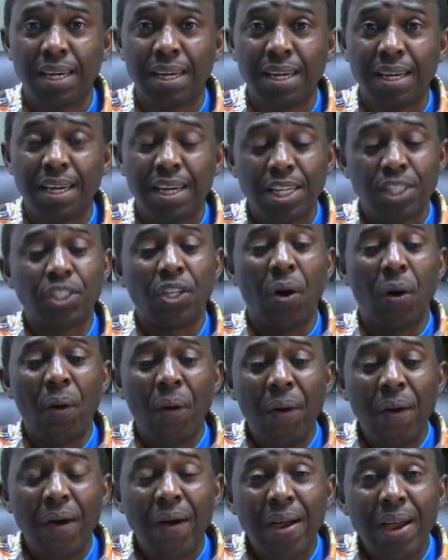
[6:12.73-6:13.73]

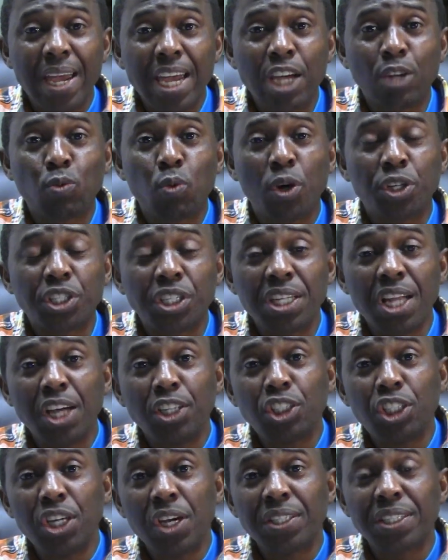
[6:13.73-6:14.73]
So it was not
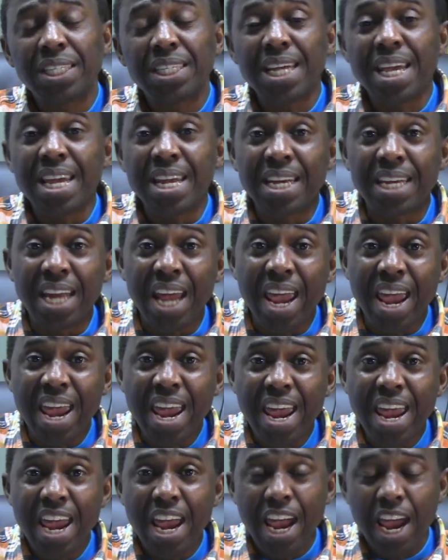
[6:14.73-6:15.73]
just a
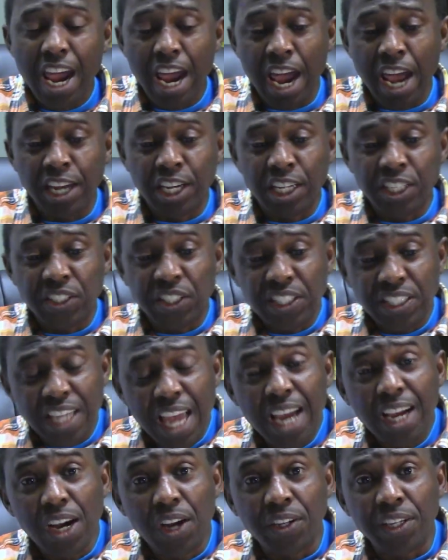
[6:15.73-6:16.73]
day and the
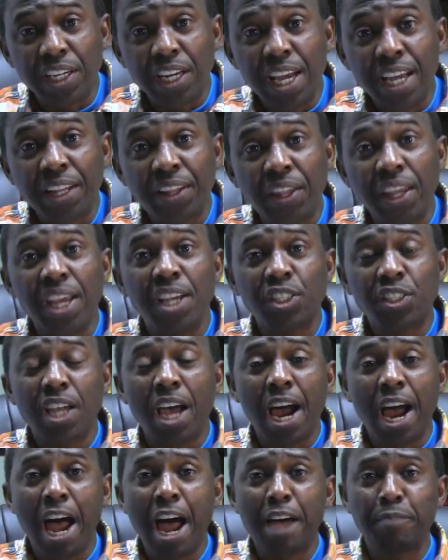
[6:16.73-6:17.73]
second day things
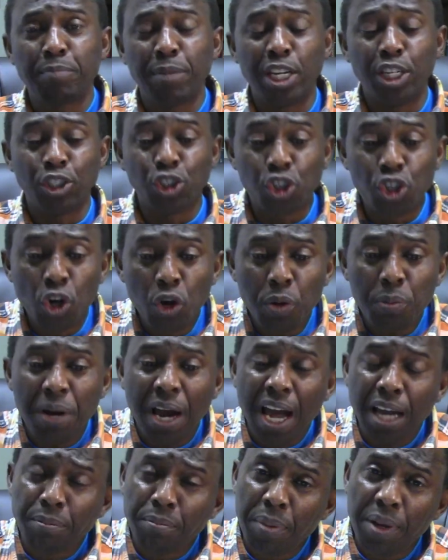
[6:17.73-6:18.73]
are happening. Job
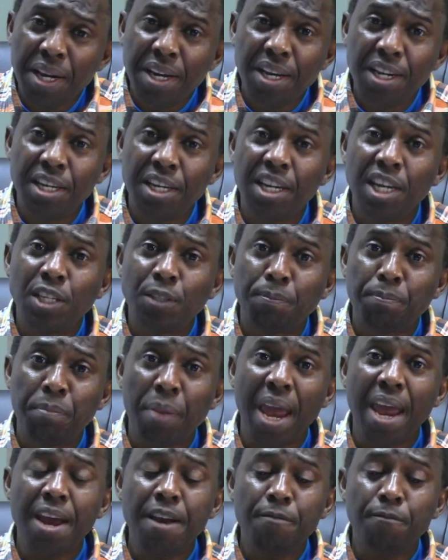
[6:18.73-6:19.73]
had been in this
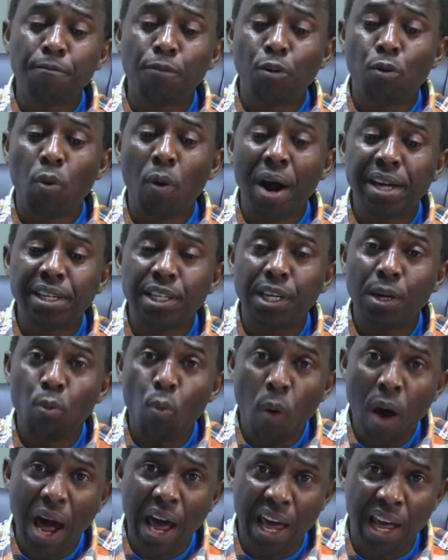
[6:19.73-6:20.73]
pain for quite a
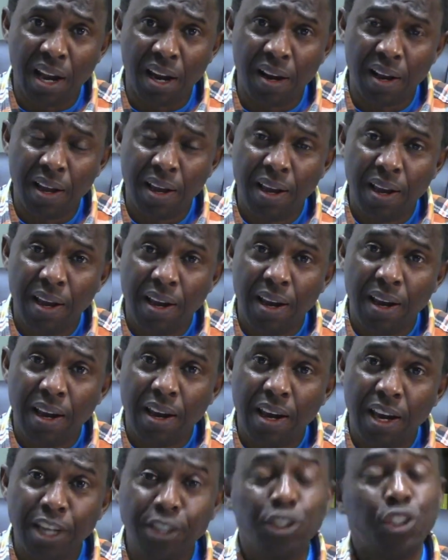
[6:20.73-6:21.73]
while,
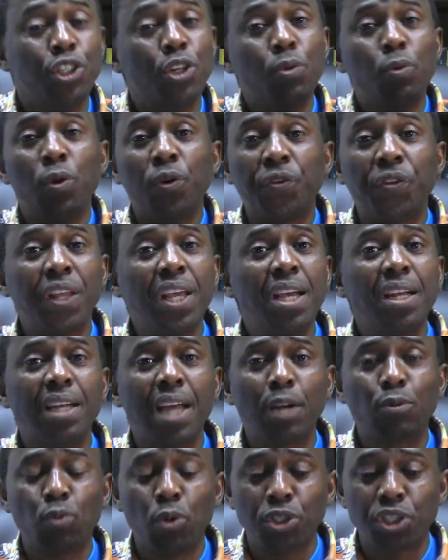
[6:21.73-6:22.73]
and you would think
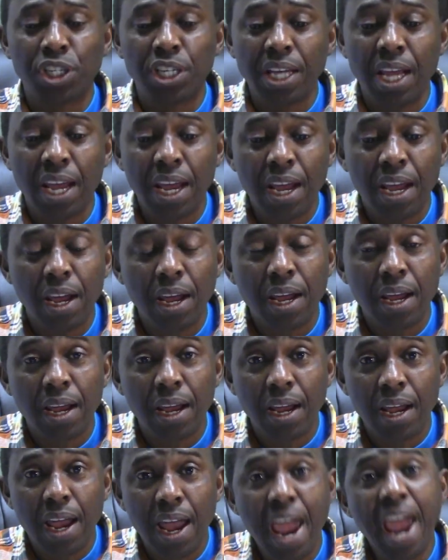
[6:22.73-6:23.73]
that was the
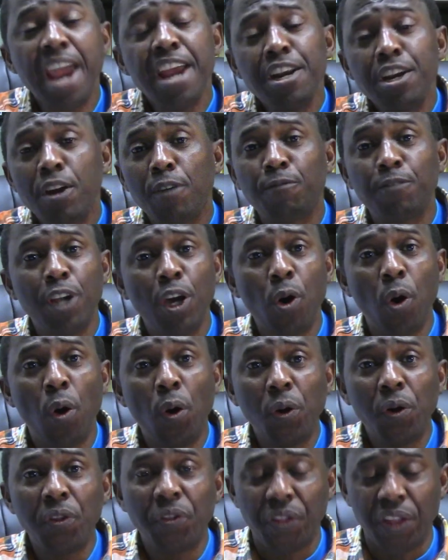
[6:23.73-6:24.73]
end of the
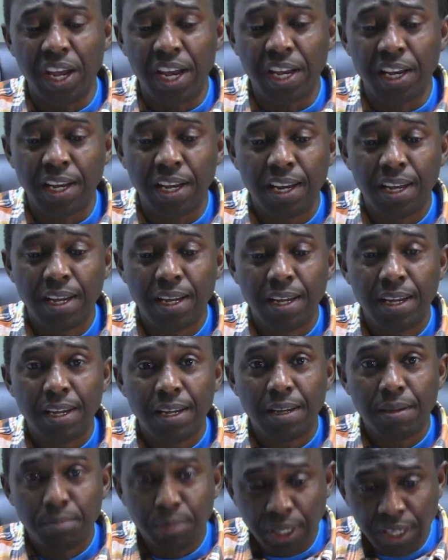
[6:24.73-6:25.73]
whole thing.
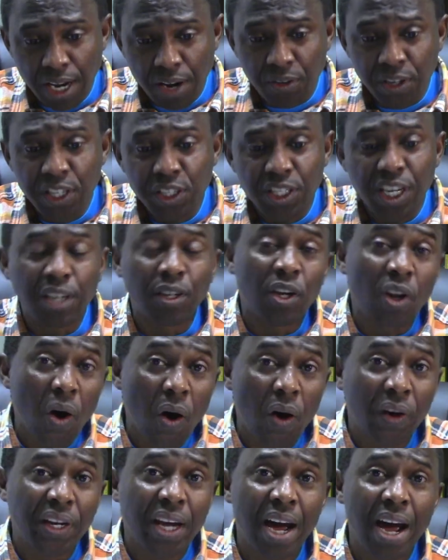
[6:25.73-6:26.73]
But there is
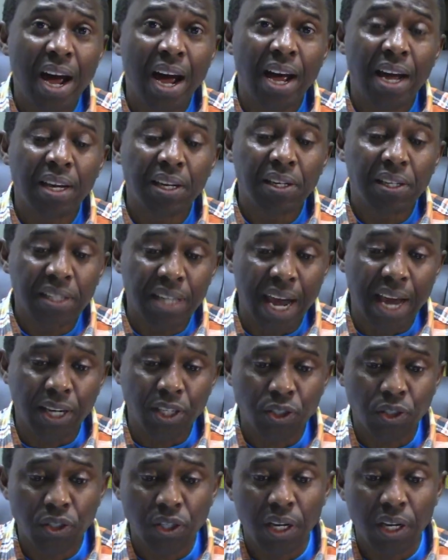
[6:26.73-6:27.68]
another text.